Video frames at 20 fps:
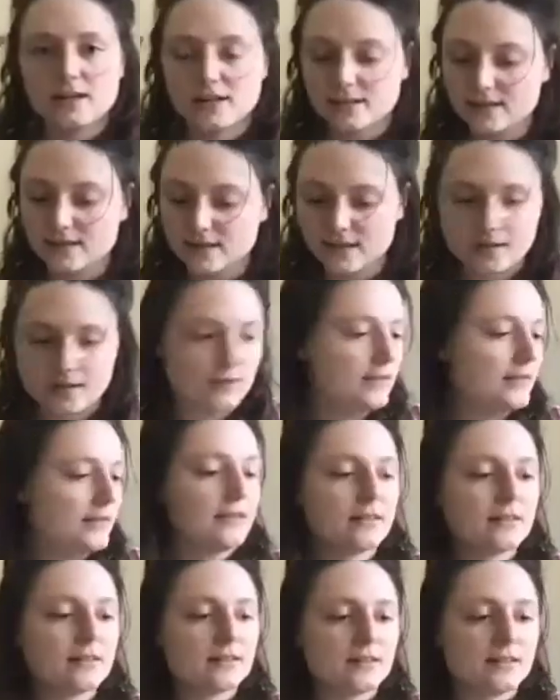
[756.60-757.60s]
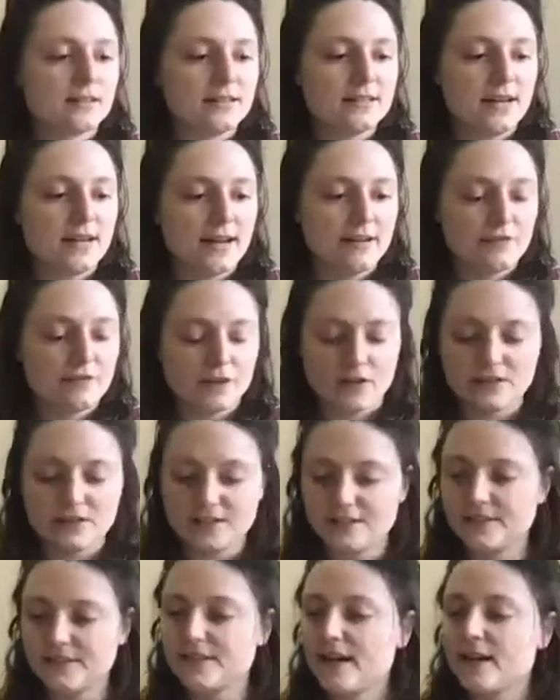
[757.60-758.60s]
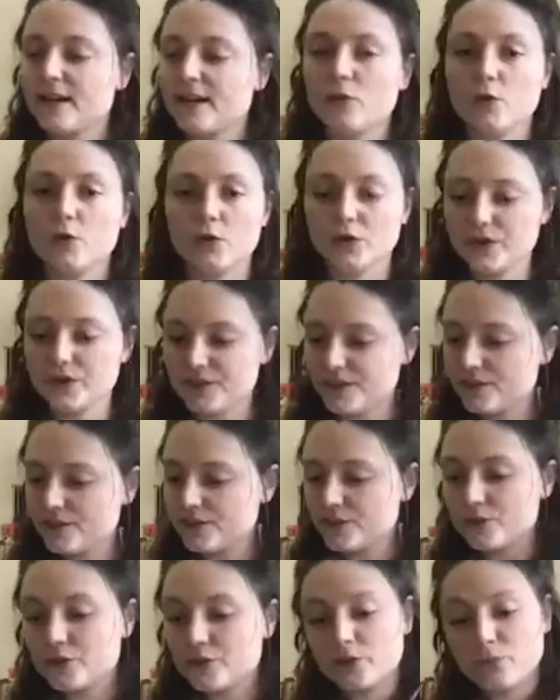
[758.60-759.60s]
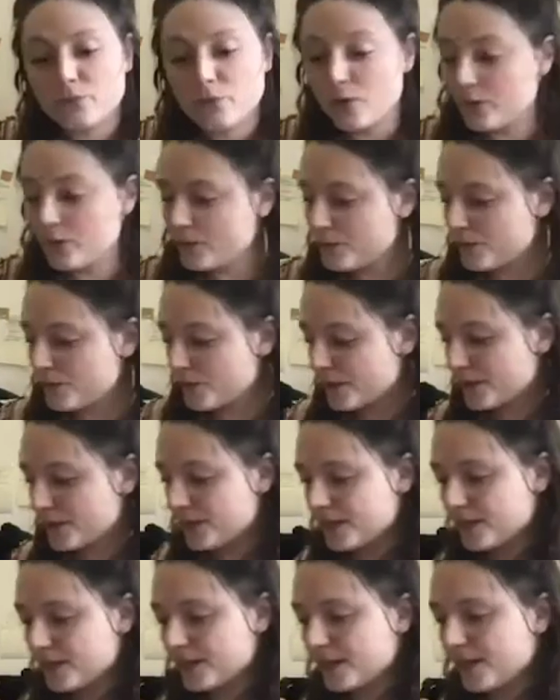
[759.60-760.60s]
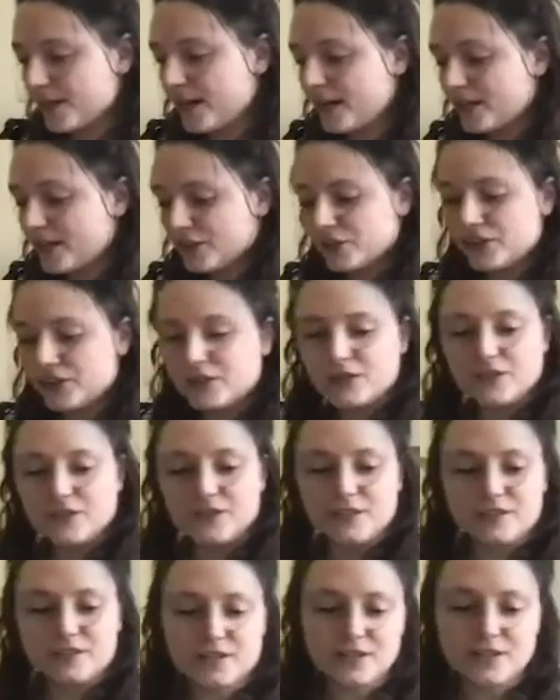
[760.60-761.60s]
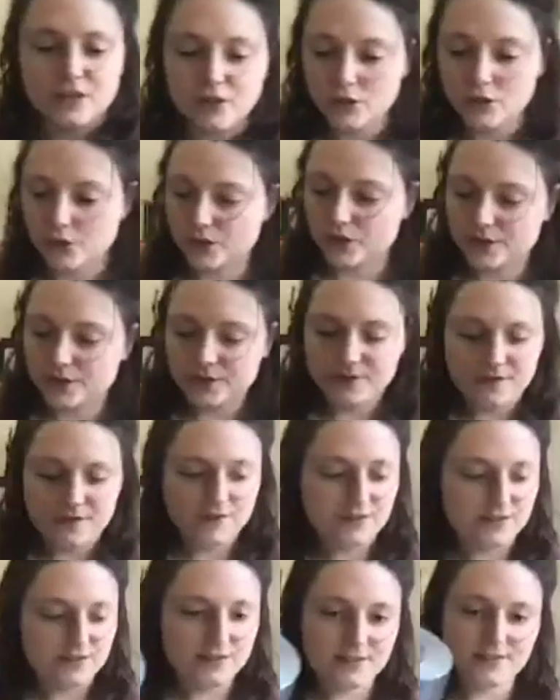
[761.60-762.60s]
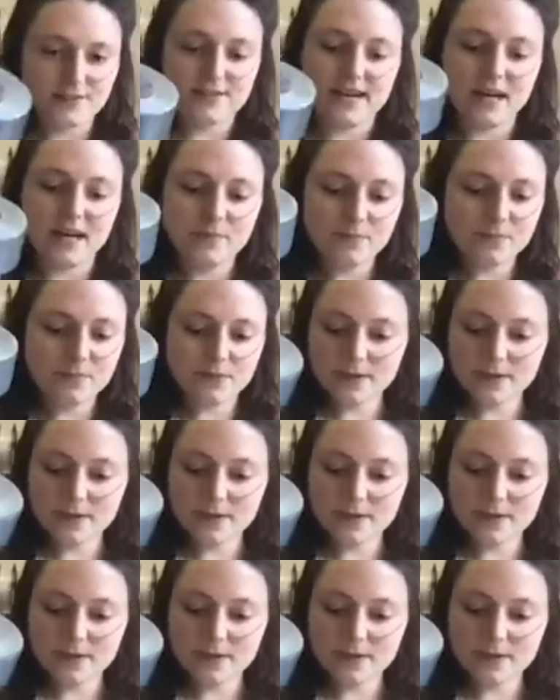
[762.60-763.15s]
uh, a knife, a cutting knife or scissors or both. And you're going to need your tape.